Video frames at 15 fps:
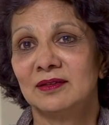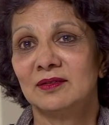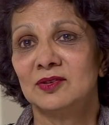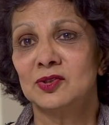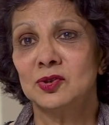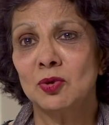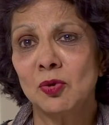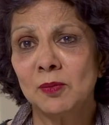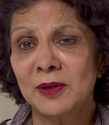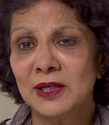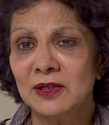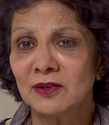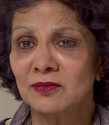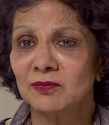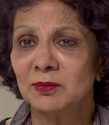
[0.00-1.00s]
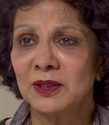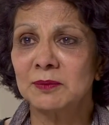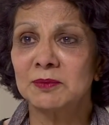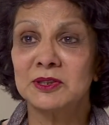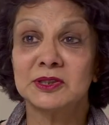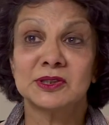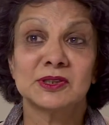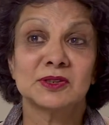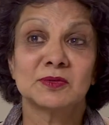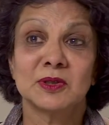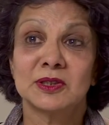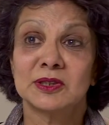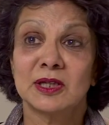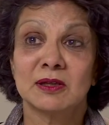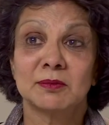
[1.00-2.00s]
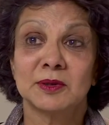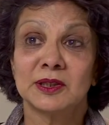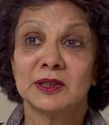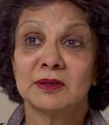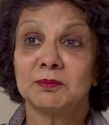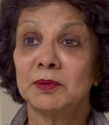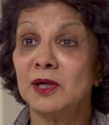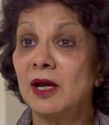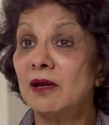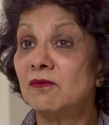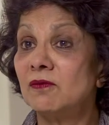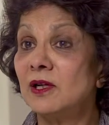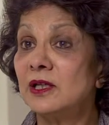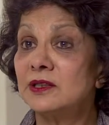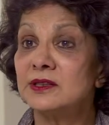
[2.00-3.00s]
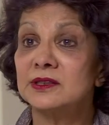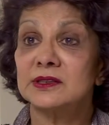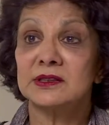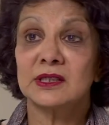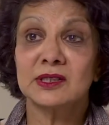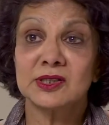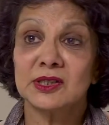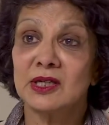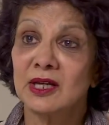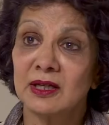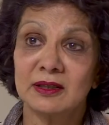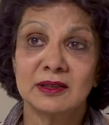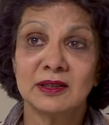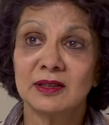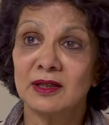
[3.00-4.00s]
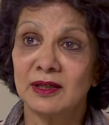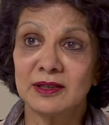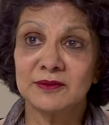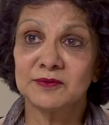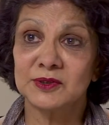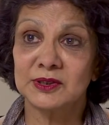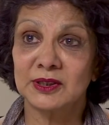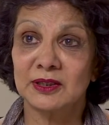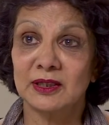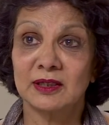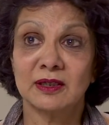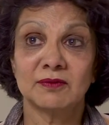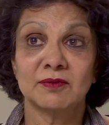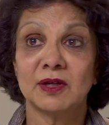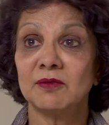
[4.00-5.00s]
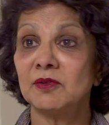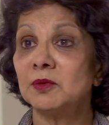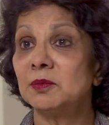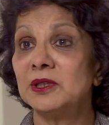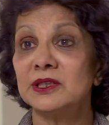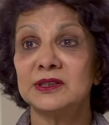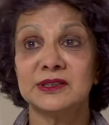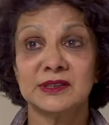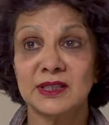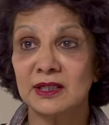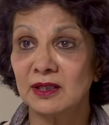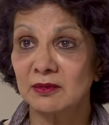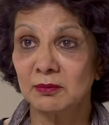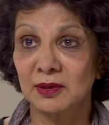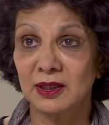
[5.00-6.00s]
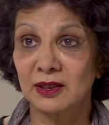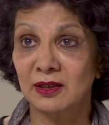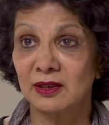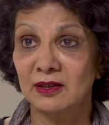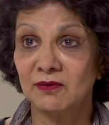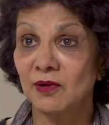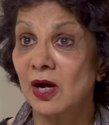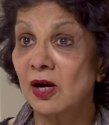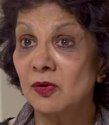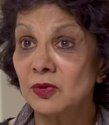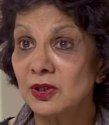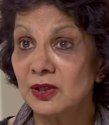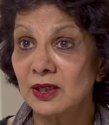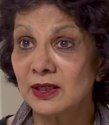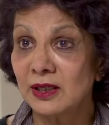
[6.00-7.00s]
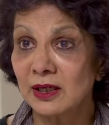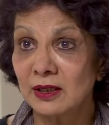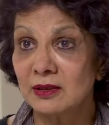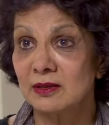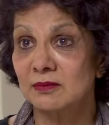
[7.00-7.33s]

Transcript: So many of my patients will tell me that, but I've led such a healthy lifestyle. I've never been sick in my life. How did I get